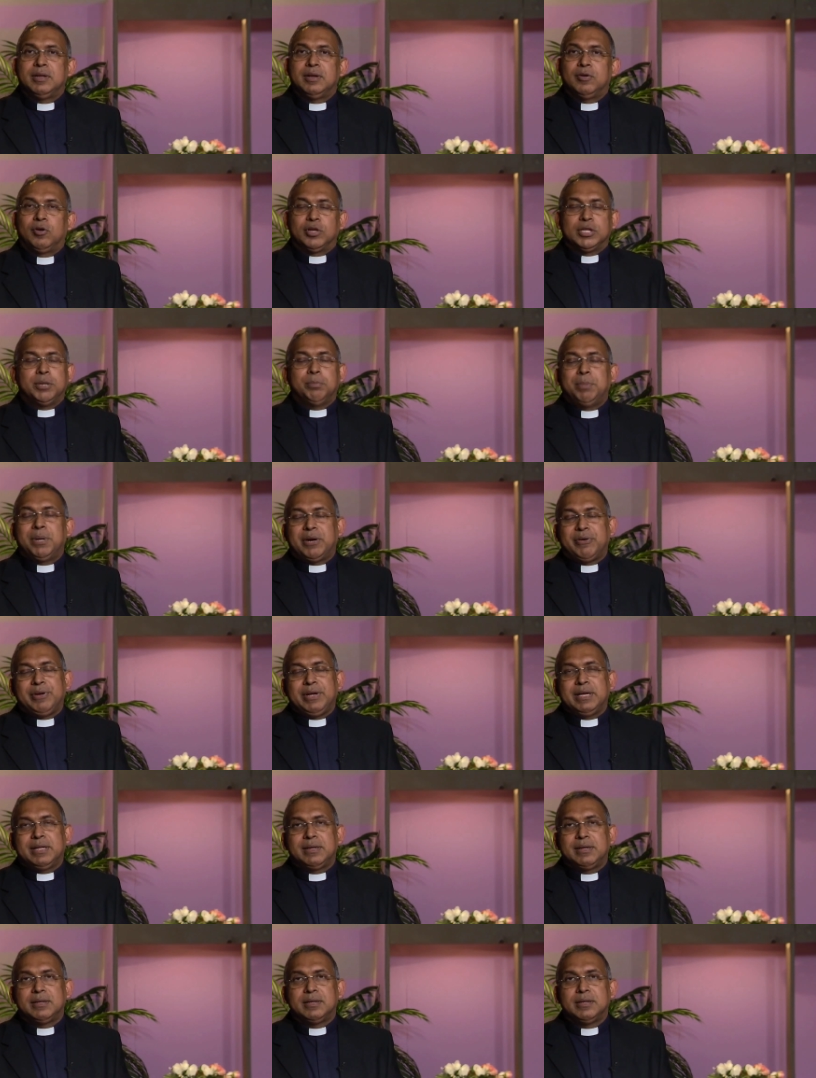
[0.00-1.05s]
or the
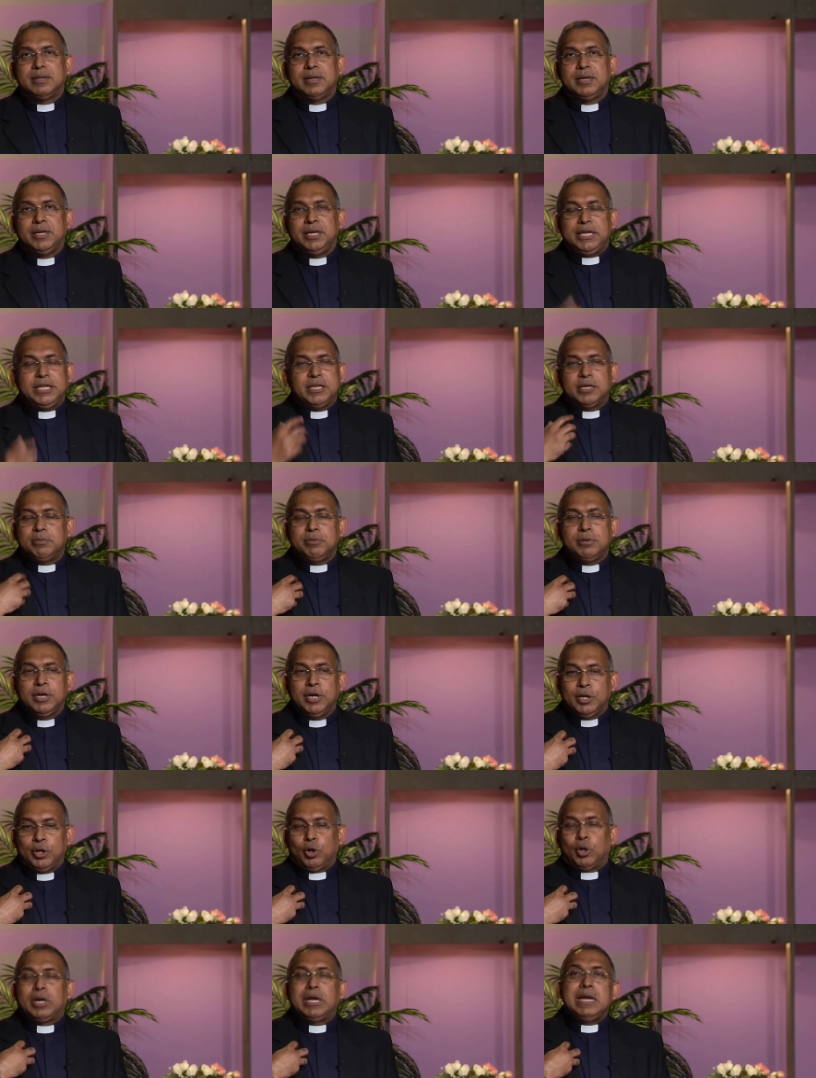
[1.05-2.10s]
burial, neither,
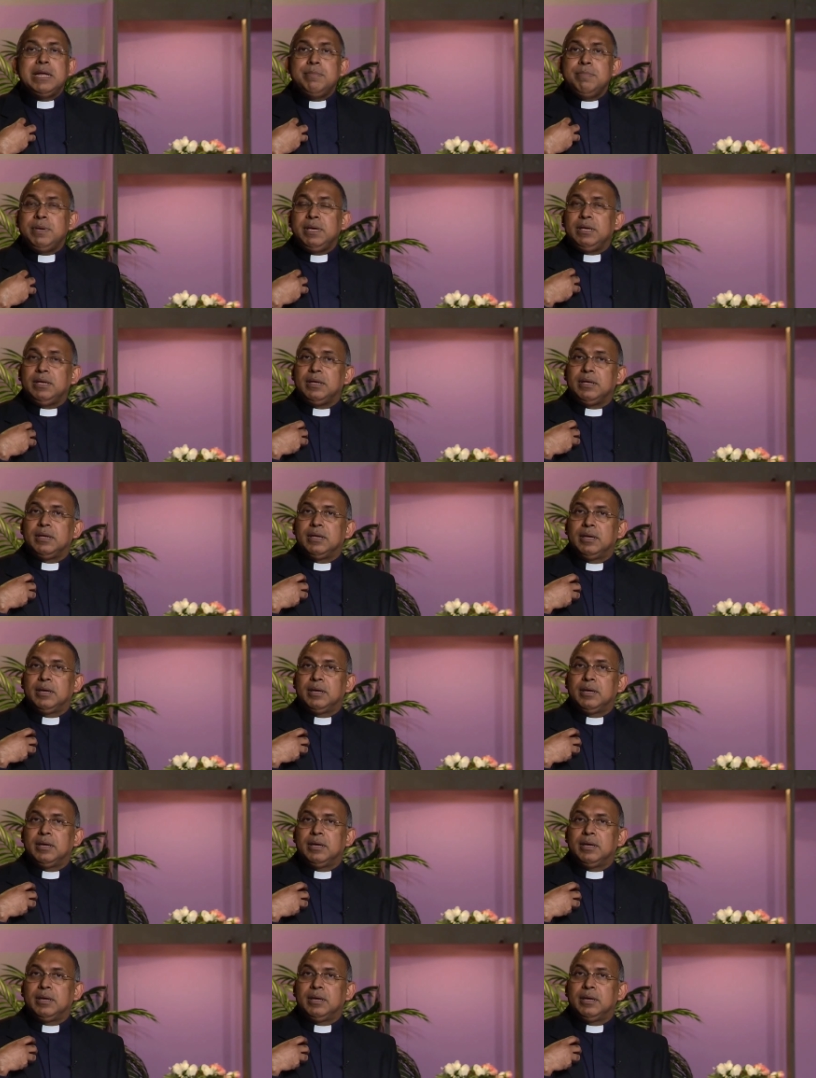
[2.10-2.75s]
not only me,